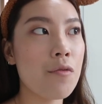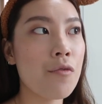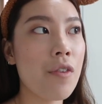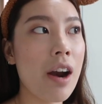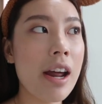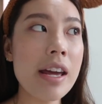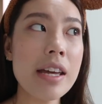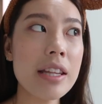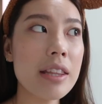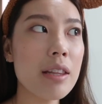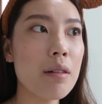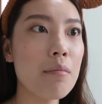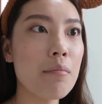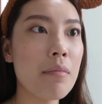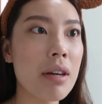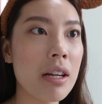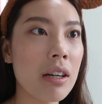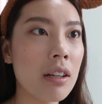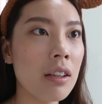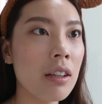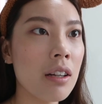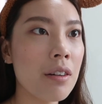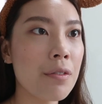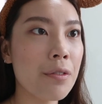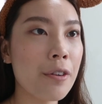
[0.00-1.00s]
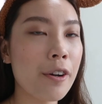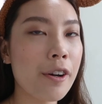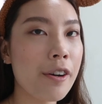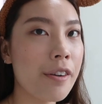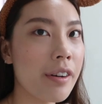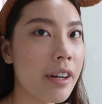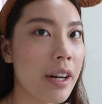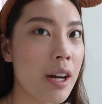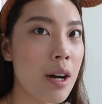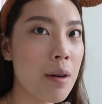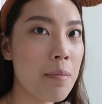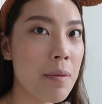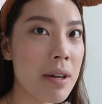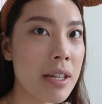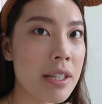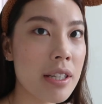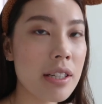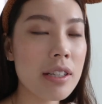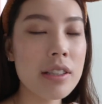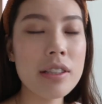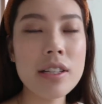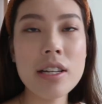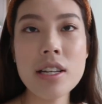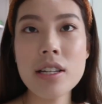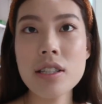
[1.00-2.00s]
right in the middle of Korea
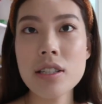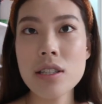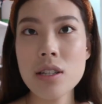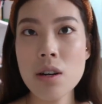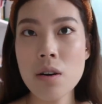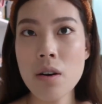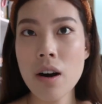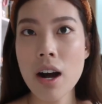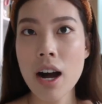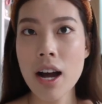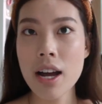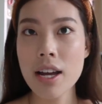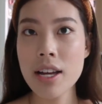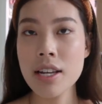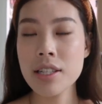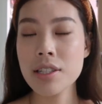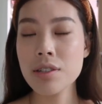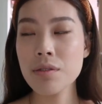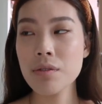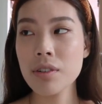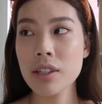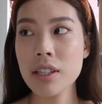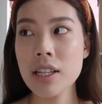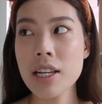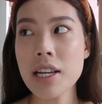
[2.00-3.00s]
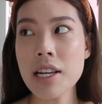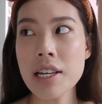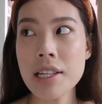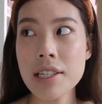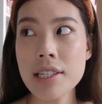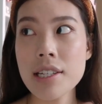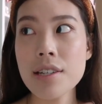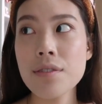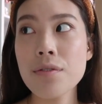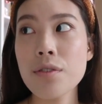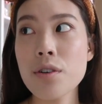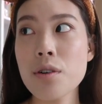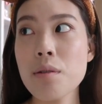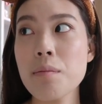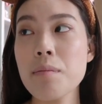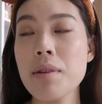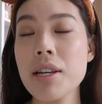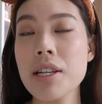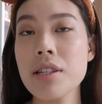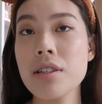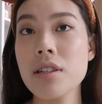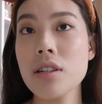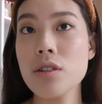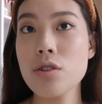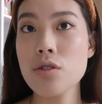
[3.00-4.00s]
basically, so it's really easy for
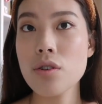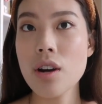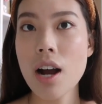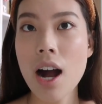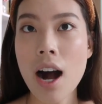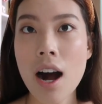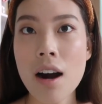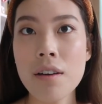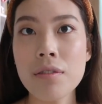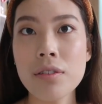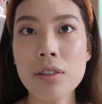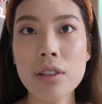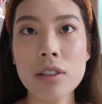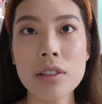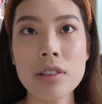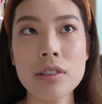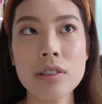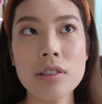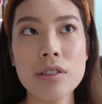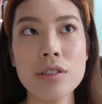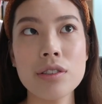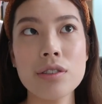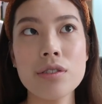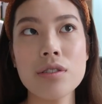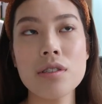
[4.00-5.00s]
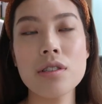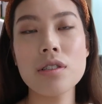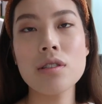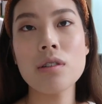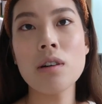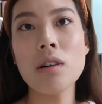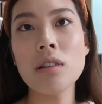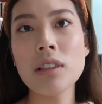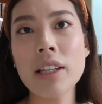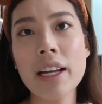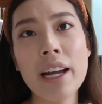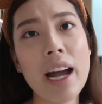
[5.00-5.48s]
me to travel to Seoul.